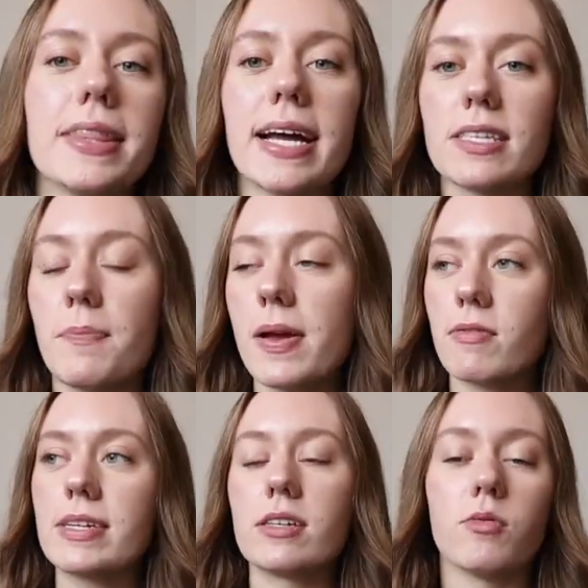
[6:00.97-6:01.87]
But that's a big
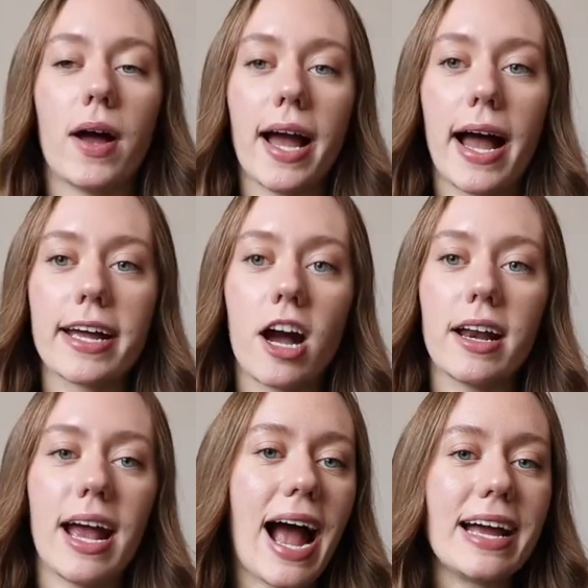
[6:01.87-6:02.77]
reason why I
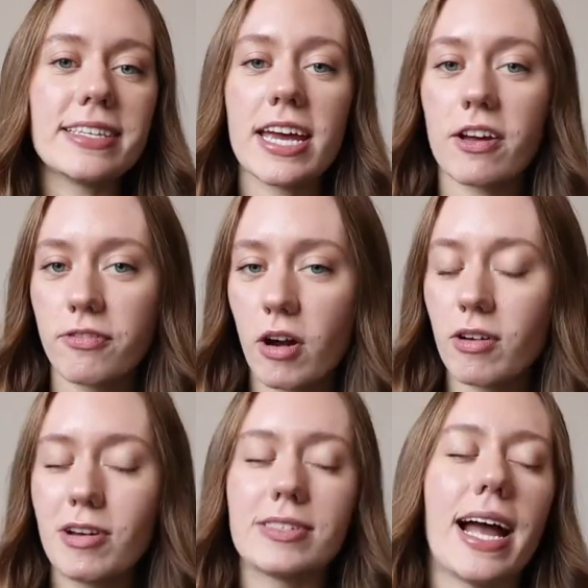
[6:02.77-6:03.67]
got it. I take
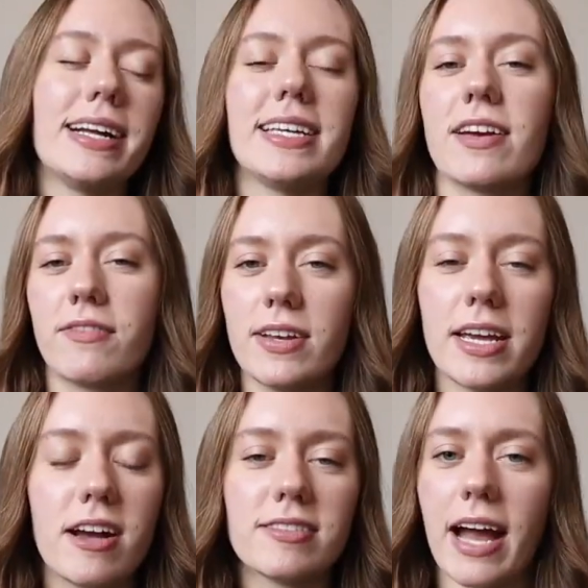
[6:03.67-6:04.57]
photos, I take
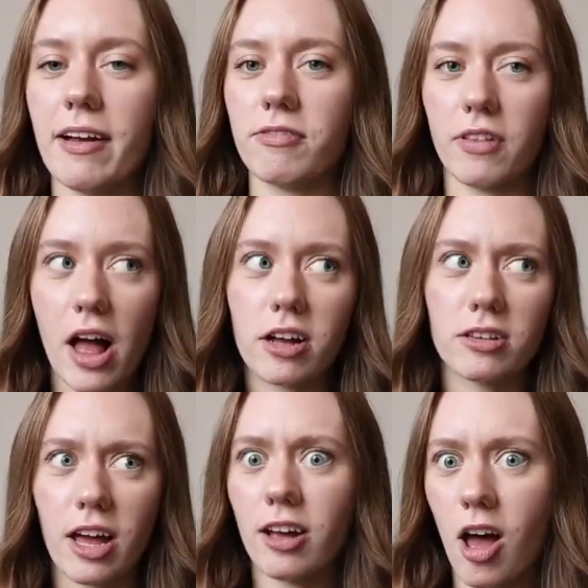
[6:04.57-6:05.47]
videos, I vlog a
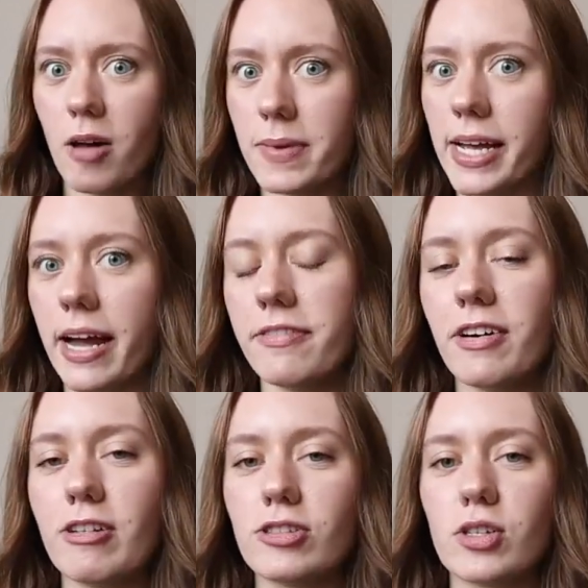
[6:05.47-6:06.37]
lot on my
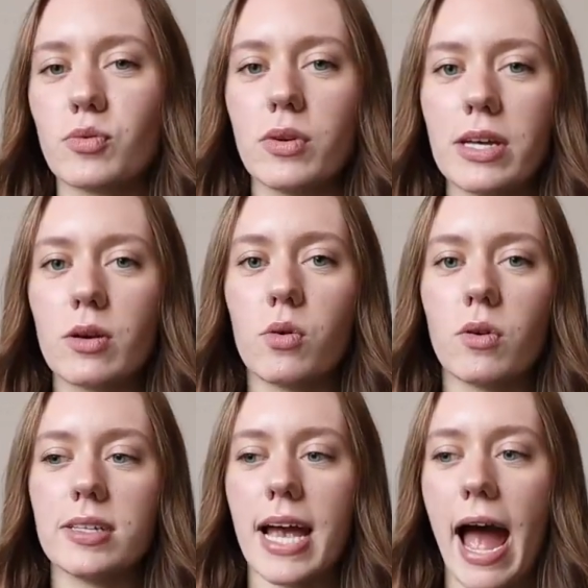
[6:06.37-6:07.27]
iPhone, so it's really
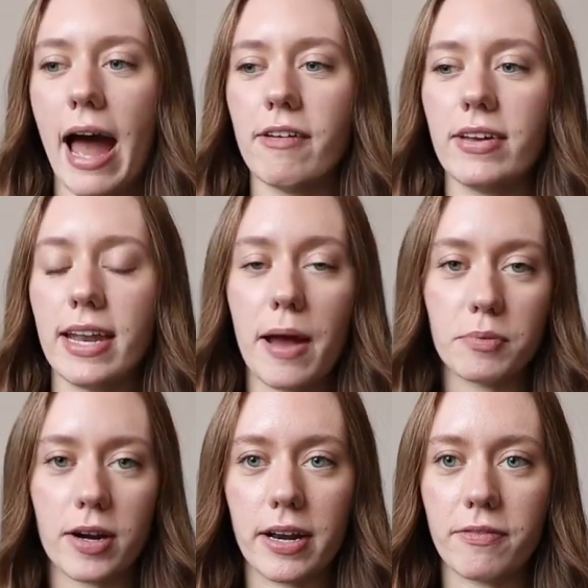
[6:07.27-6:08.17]
cool to have an
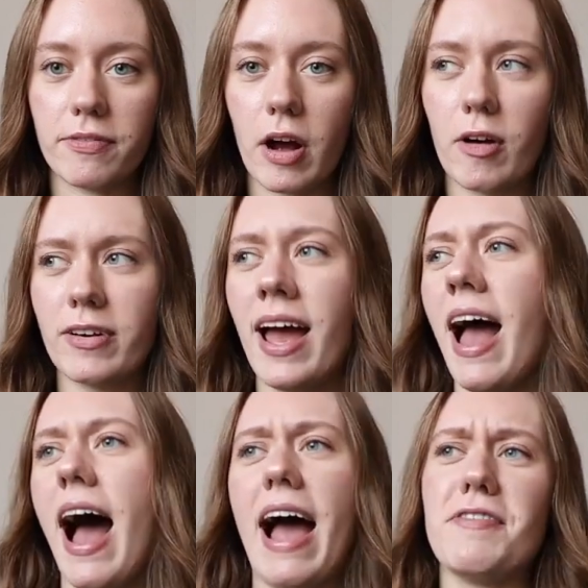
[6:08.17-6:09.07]
upgraded phone.
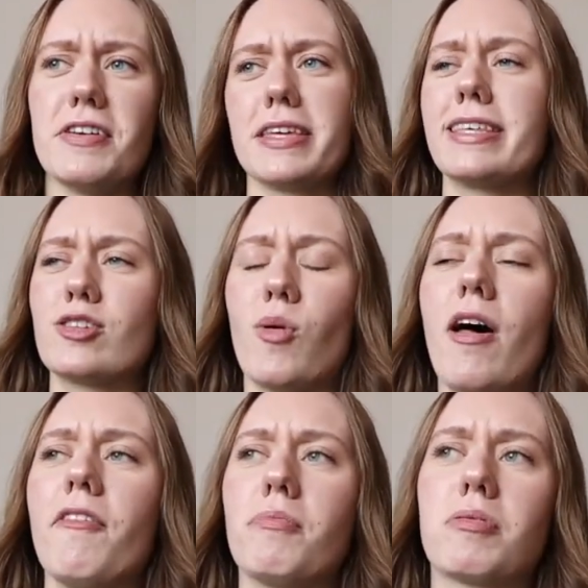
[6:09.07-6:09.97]
I feel like the
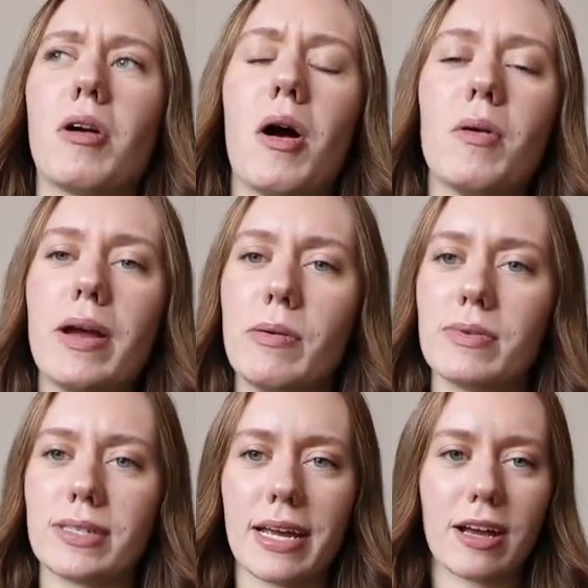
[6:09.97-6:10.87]
12 Pro, it
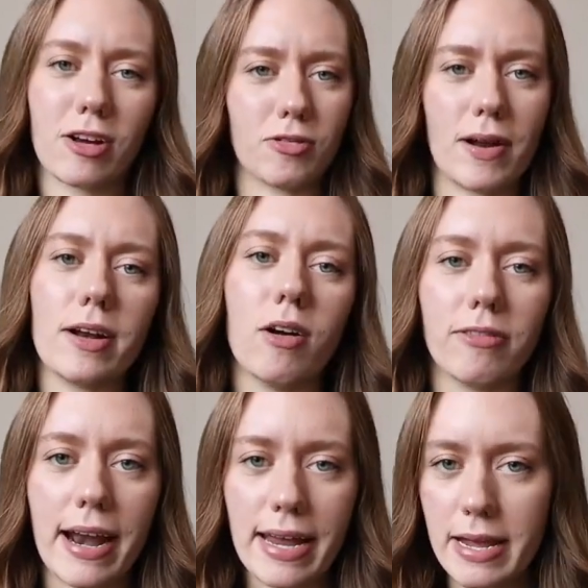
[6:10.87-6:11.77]
was like great
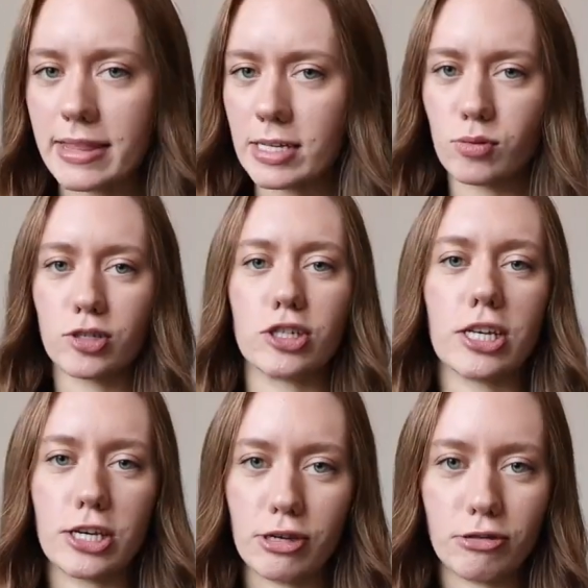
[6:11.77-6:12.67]
already. This was just
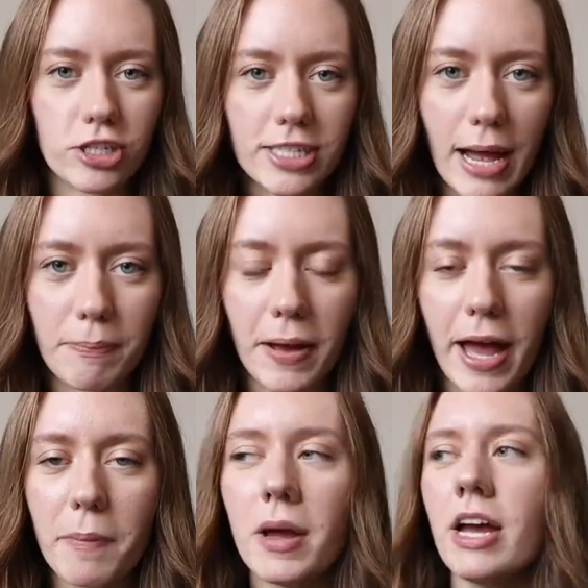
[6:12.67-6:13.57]
a huge step
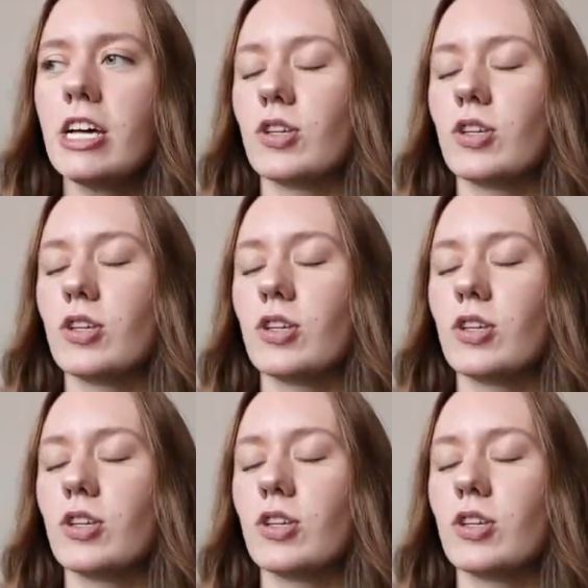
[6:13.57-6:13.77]
up.